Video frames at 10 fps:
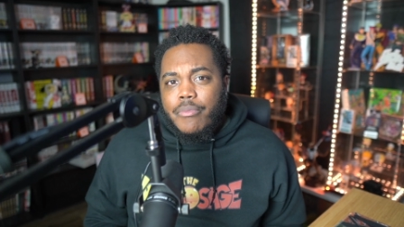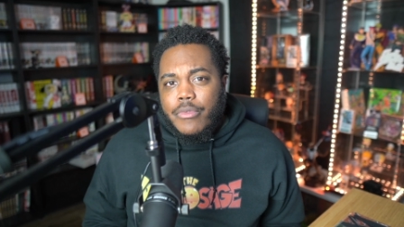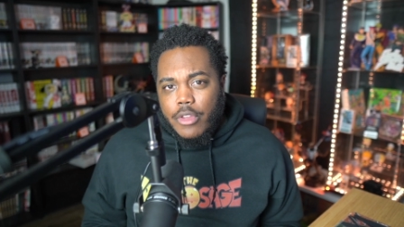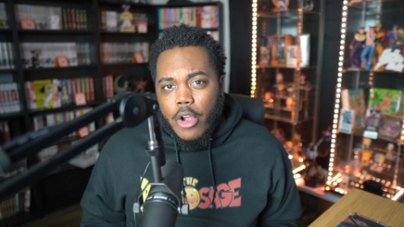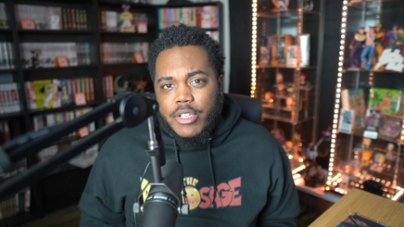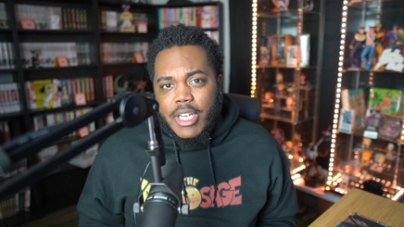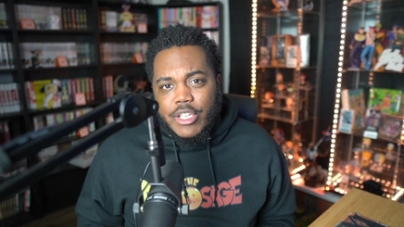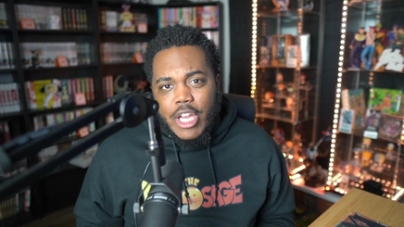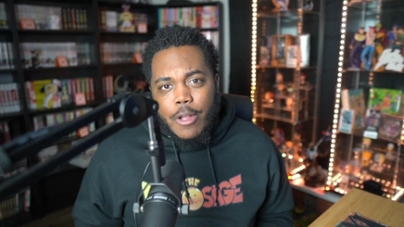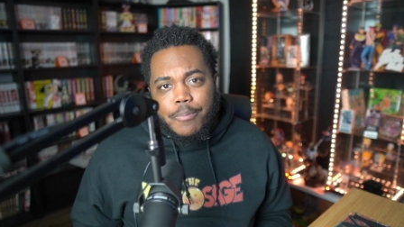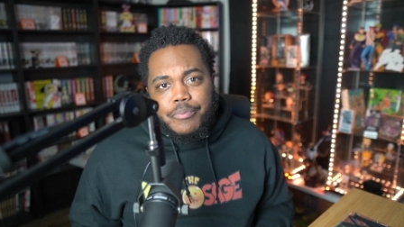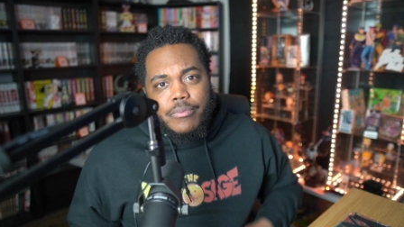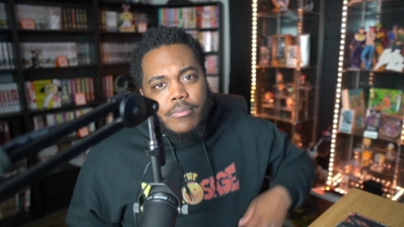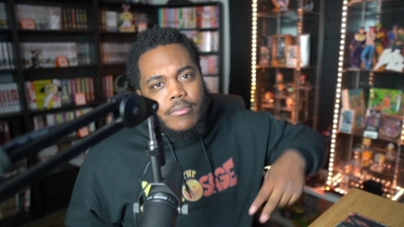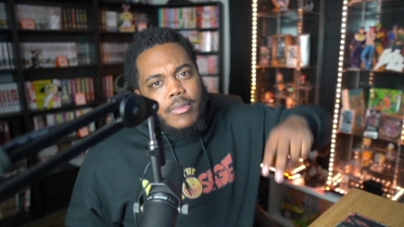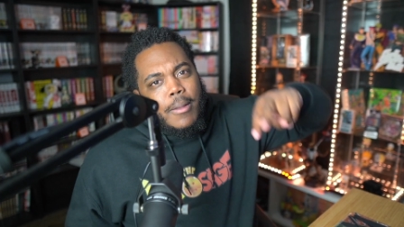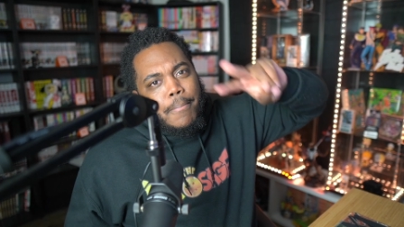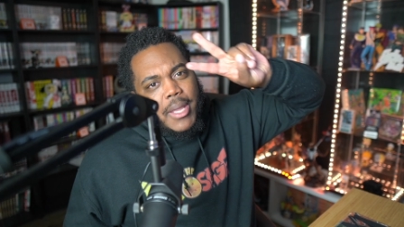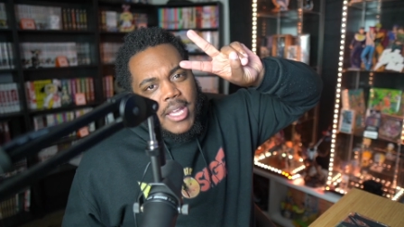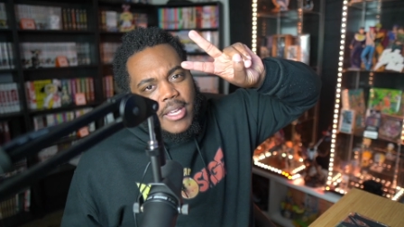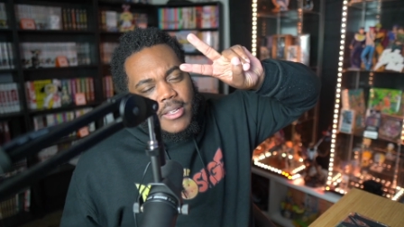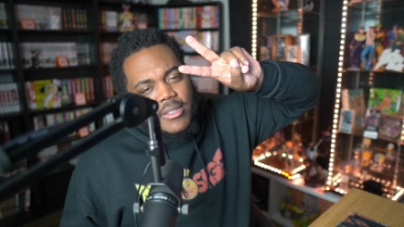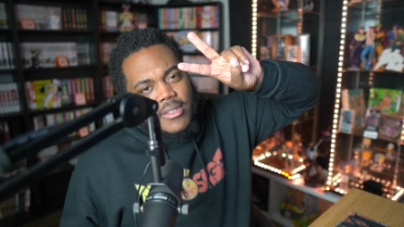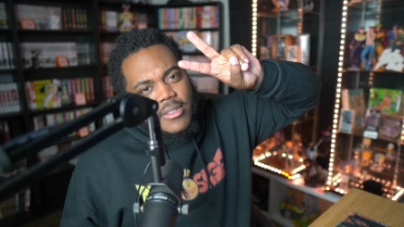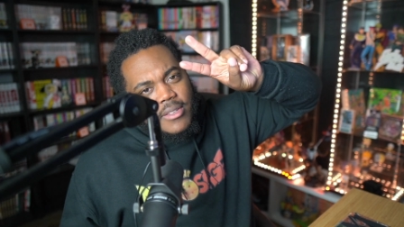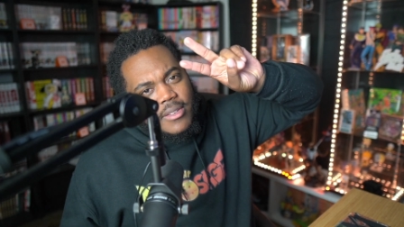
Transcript: Dark Sage out. Peace.